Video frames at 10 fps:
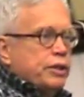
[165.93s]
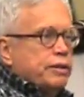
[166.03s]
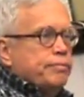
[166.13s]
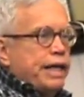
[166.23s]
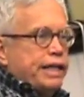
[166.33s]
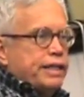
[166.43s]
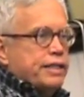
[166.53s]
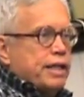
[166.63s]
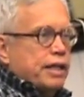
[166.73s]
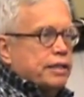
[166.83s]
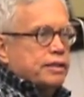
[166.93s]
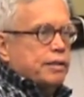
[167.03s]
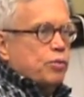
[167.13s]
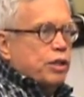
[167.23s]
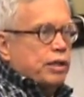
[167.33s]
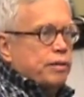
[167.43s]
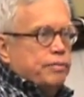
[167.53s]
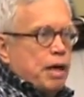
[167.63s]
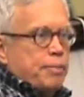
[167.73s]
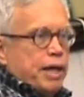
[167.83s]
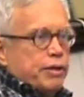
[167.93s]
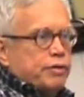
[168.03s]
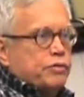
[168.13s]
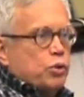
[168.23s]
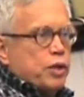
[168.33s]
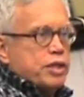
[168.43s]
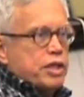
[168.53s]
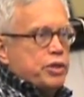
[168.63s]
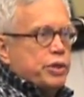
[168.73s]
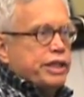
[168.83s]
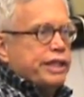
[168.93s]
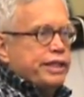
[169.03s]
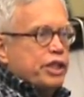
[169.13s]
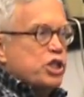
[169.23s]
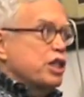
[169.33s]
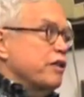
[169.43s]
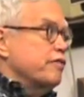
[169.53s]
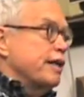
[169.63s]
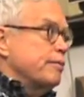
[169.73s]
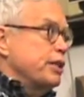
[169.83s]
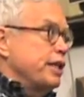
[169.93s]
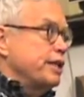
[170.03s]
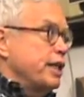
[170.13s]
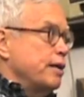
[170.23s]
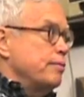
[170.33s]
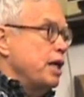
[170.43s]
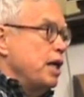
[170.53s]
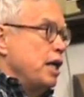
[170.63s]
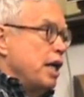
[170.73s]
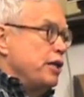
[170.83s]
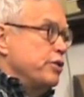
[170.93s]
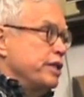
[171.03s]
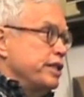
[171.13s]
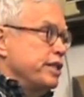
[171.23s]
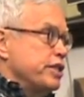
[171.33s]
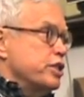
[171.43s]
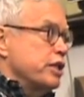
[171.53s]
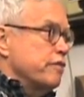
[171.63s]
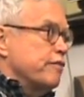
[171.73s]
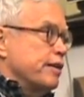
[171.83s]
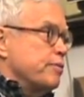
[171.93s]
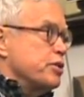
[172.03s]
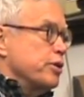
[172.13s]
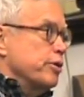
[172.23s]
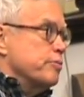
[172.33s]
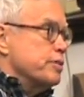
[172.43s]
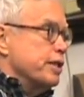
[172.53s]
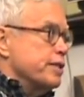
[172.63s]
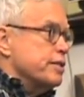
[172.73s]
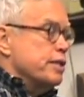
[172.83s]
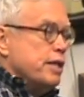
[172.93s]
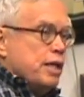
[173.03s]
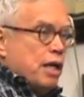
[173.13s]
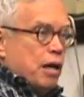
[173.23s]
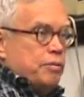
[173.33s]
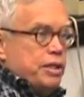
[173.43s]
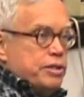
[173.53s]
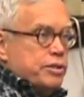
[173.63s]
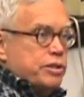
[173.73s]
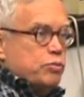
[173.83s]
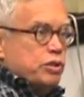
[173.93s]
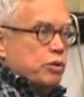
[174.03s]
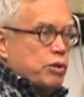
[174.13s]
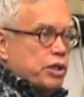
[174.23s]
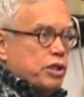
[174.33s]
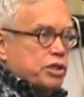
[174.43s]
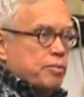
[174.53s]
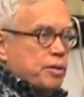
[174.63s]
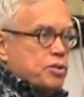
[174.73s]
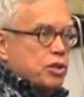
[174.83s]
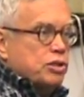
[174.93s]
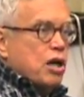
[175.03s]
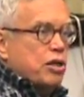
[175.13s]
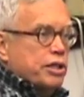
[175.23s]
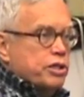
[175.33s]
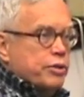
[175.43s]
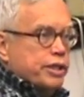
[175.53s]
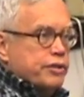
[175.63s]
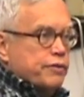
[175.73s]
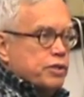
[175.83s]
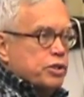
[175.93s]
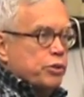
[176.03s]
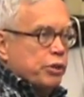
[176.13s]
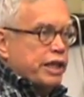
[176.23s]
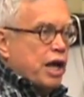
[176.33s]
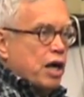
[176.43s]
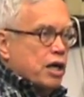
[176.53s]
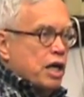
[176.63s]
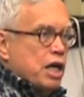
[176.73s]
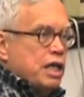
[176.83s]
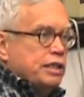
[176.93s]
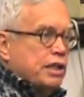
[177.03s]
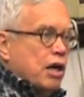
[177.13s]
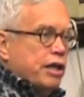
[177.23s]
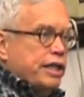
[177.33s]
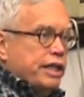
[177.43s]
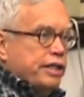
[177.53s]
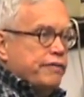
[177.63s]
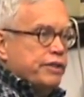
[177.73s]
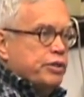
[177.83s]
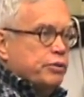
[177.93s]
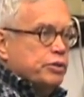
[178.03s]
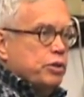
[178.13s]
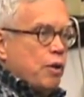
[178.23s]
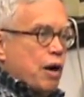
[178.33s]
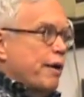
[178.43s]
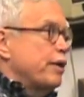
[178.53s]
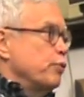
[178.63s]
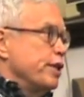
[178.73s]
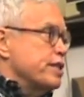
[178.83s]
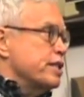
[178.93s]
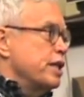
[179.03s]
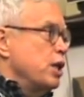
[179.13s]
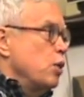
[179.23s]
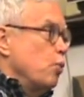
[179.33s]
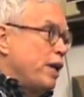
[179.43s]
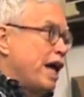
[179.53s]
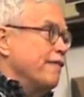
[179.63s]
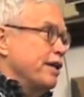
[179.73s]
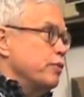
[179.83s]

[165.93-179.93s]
can make it somewhat a matter of choice, and you can condition on family income, and you can condition on family circumstance. I mean, these are what are sometimes called targeted transfers. You really are targeting individuals who are at risk. We have